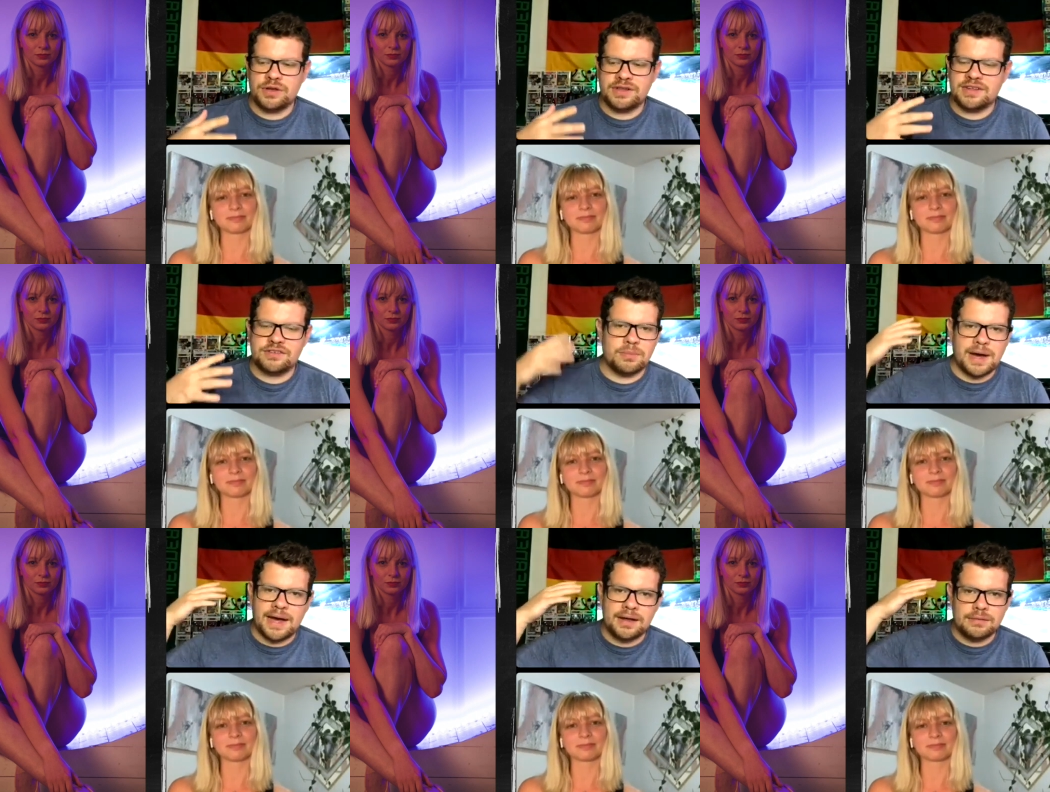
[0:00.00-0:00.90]
Speaker 1: usually
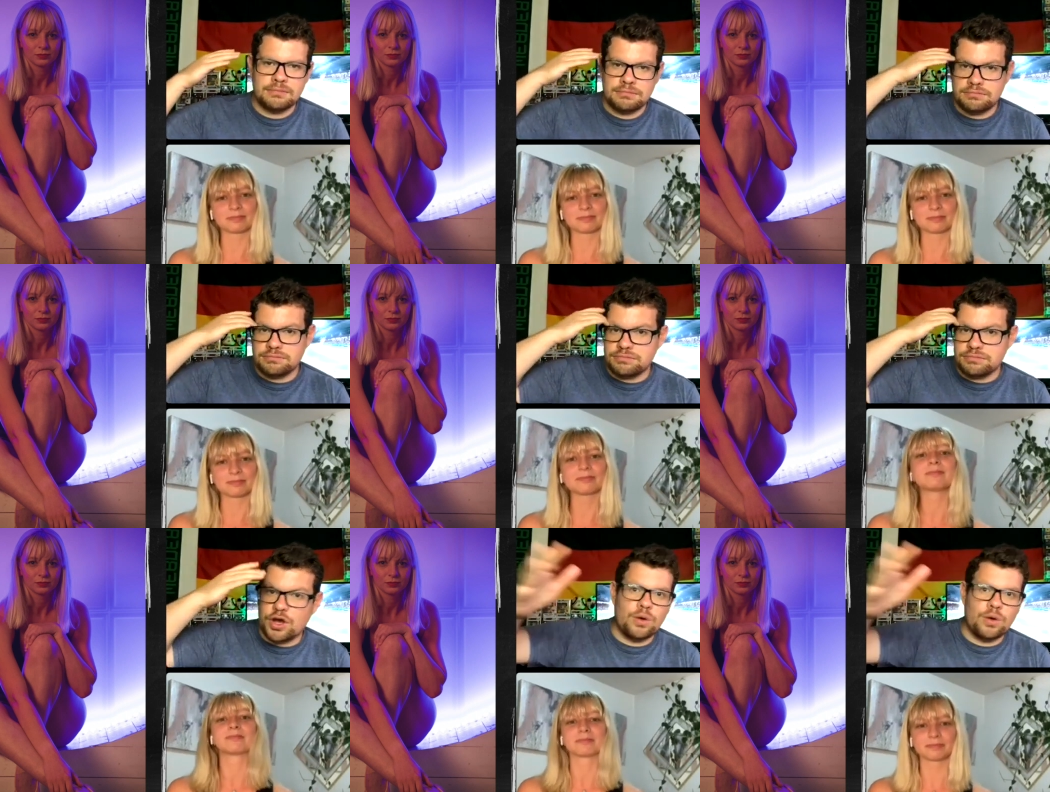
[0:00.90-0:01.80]
sets your mind
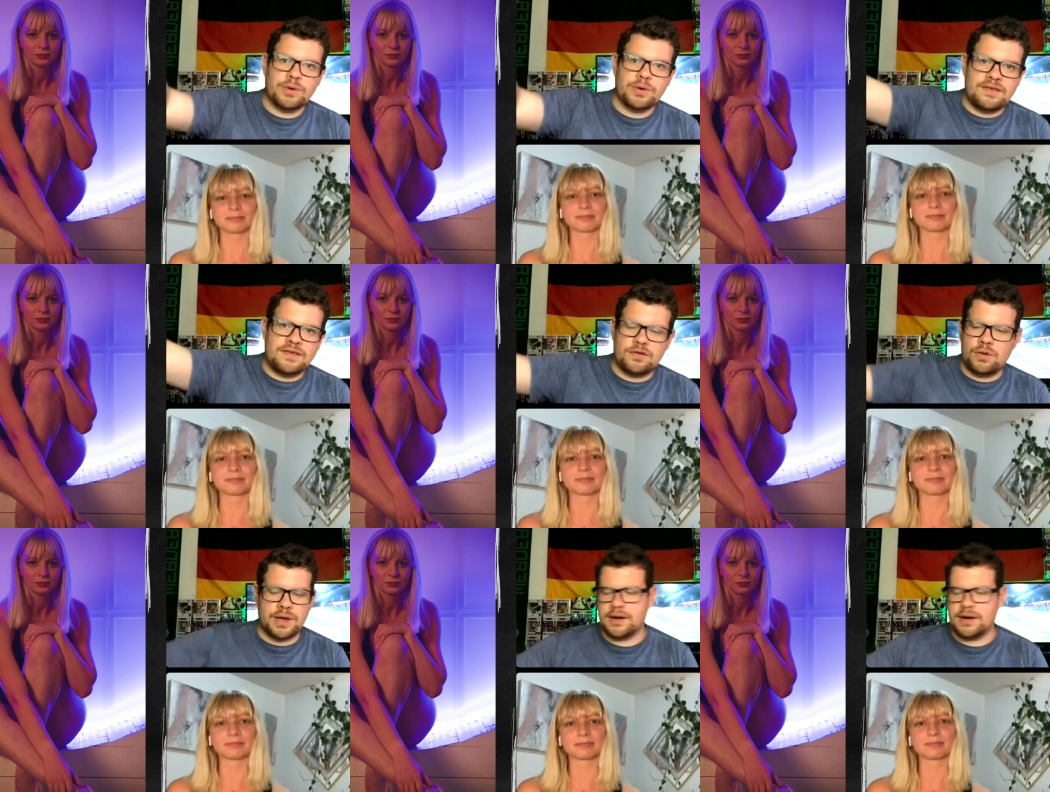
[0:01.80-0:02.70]
go crazy
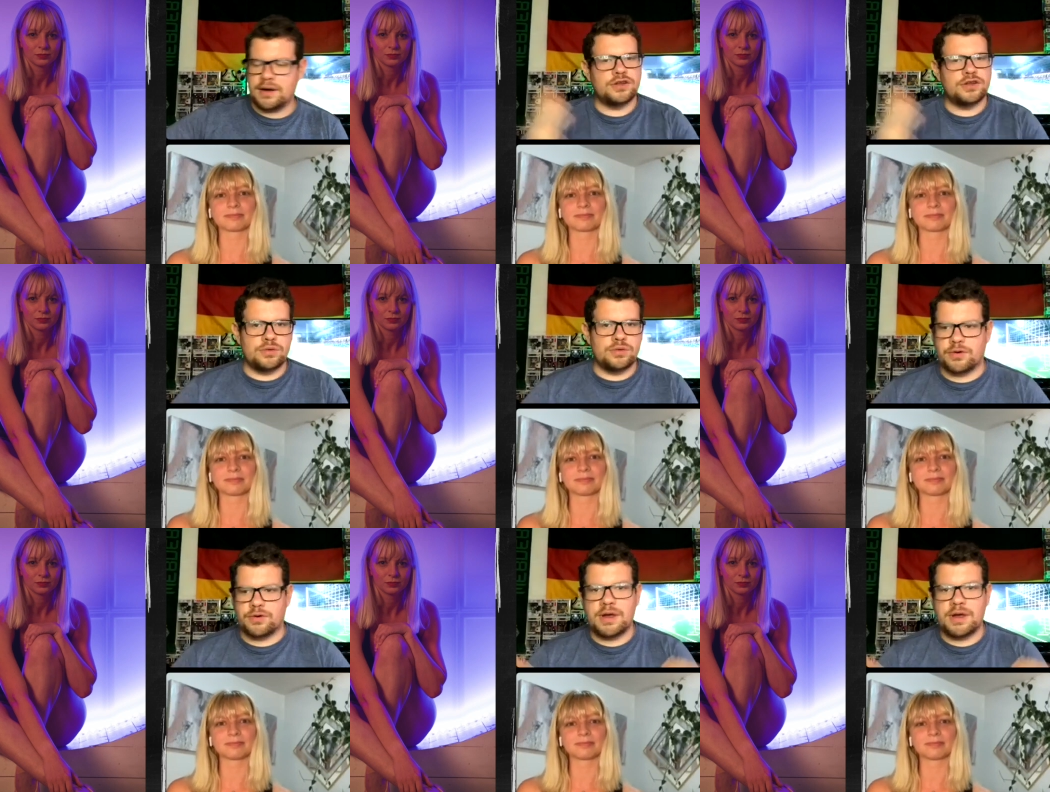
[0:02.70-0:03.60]
so you can
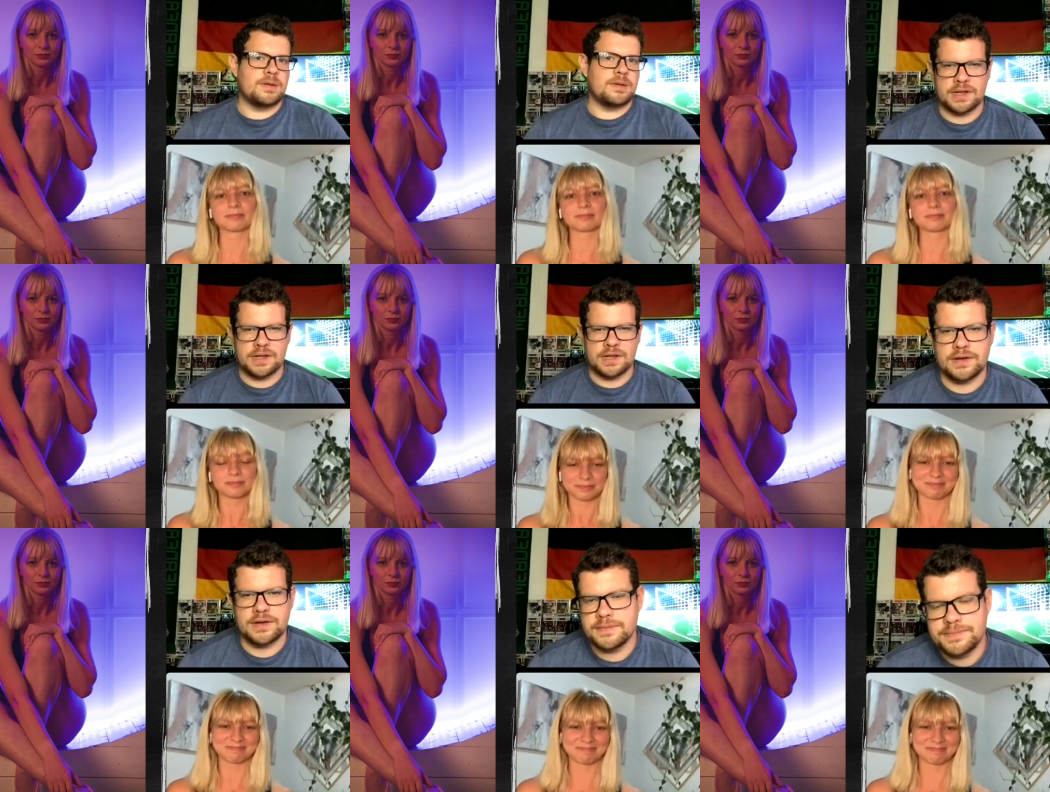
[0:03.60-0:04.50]
create something?
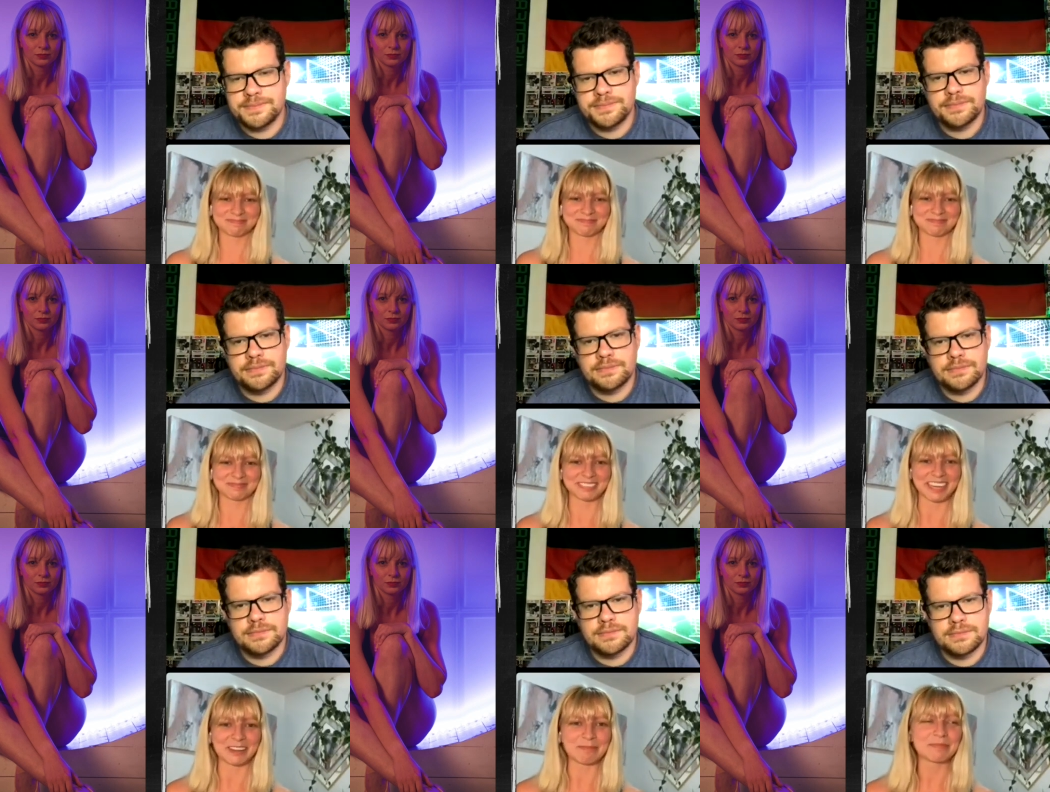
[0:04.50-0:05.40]
Let's say.
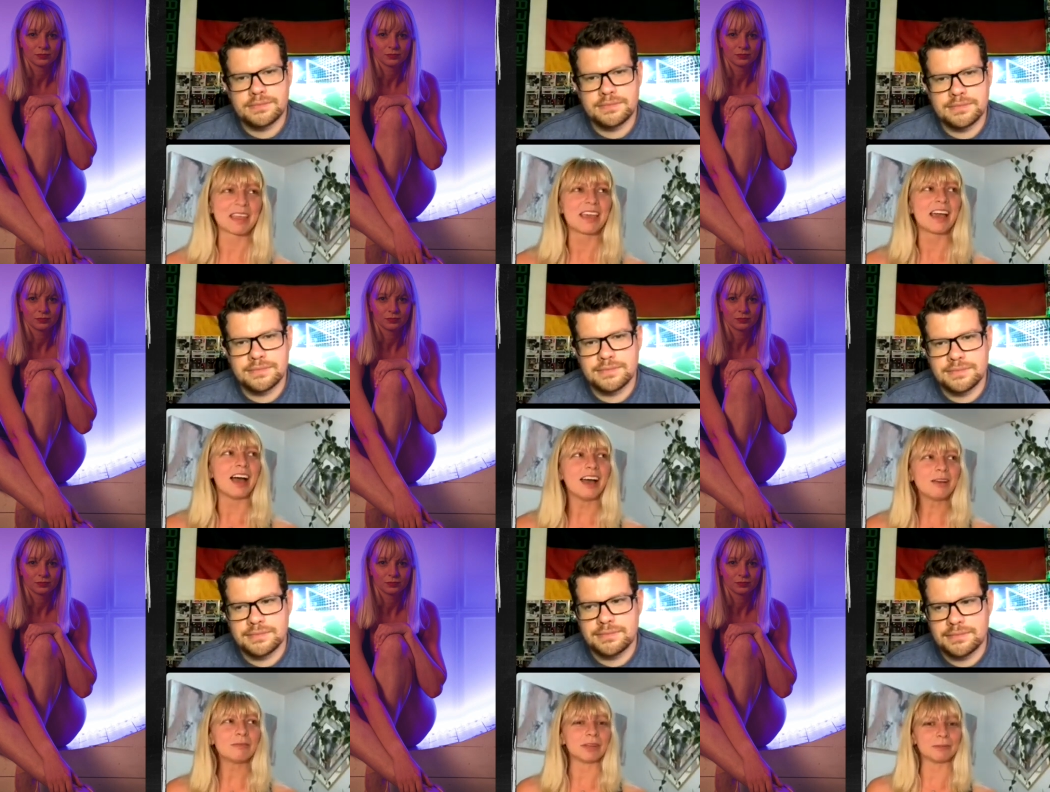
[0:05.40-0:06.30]
Speaker 2: Yeah,
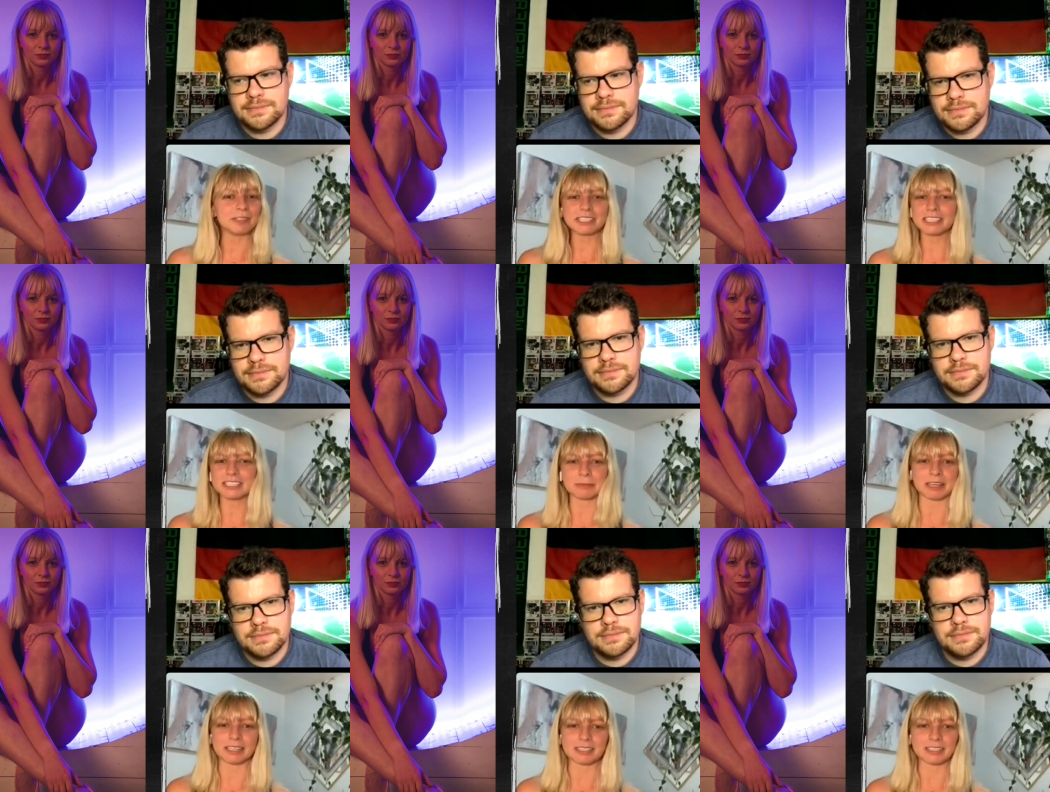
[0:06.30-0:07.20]
it really
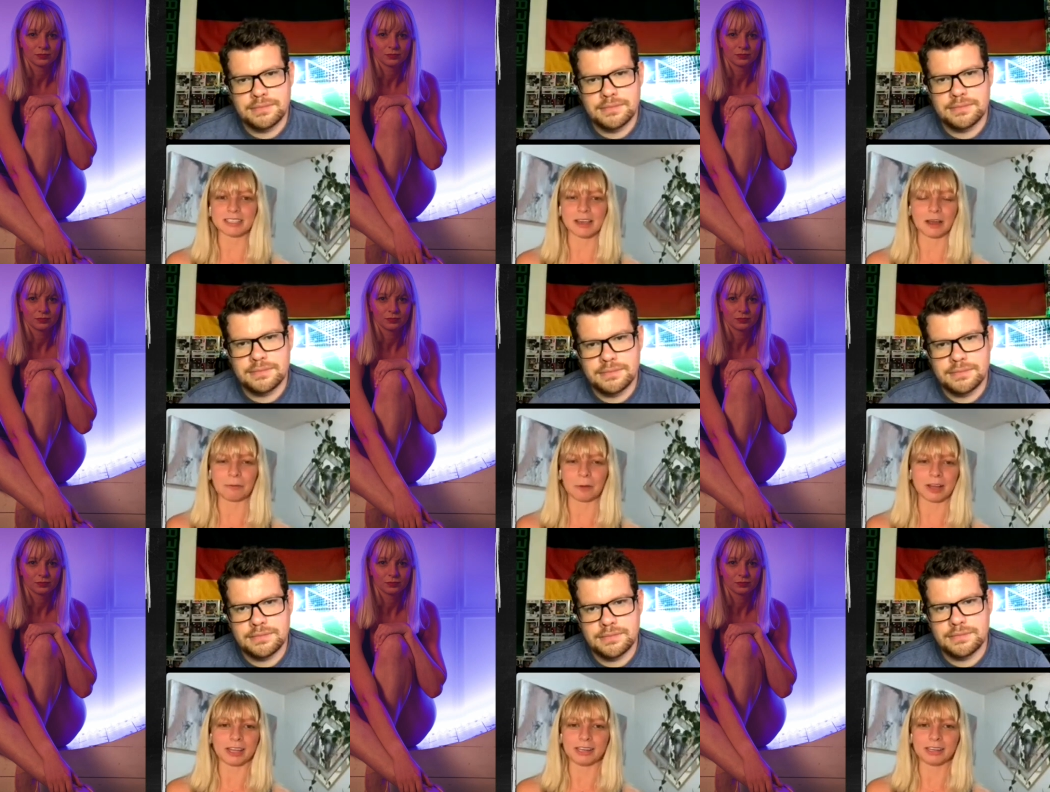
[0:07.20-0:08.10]
depends
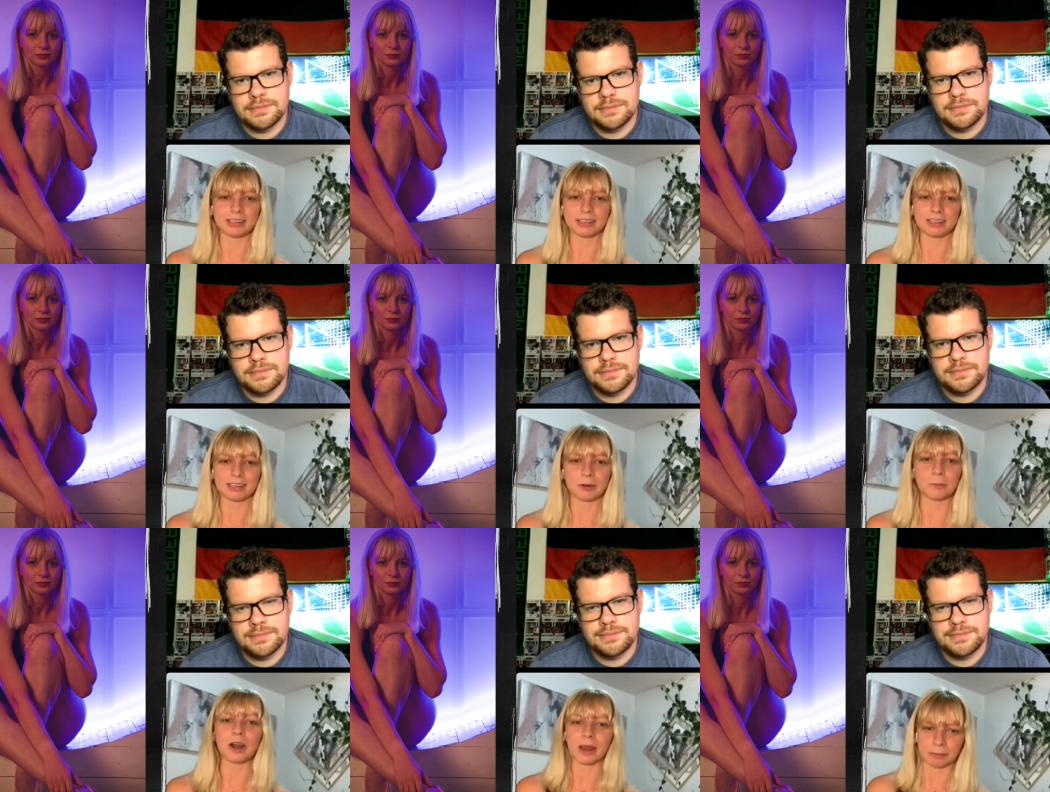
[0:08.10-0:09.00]
on
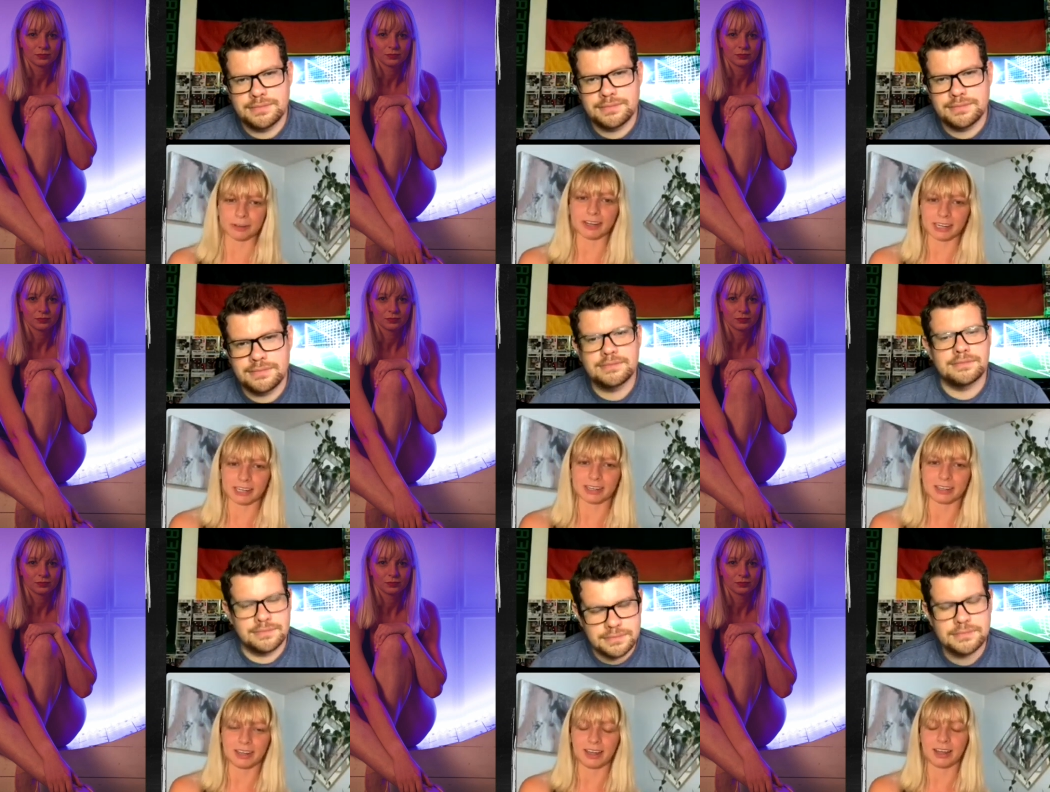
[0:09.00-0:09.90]
what I'm
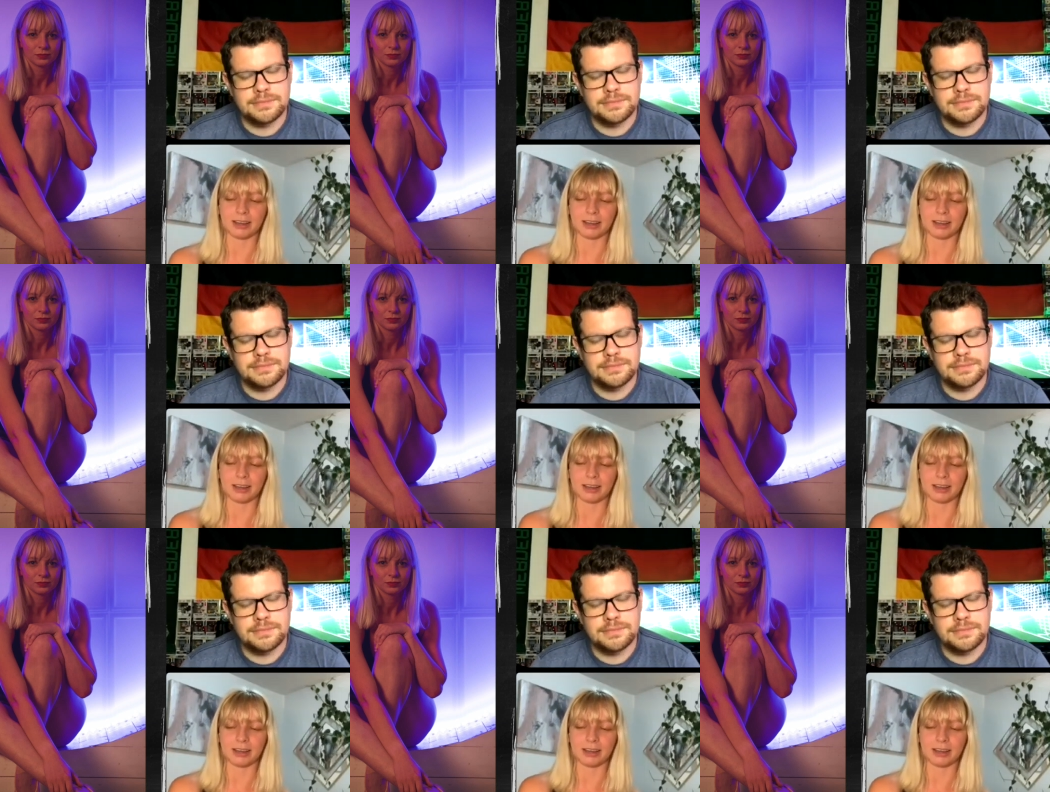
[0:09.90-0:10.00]
creating,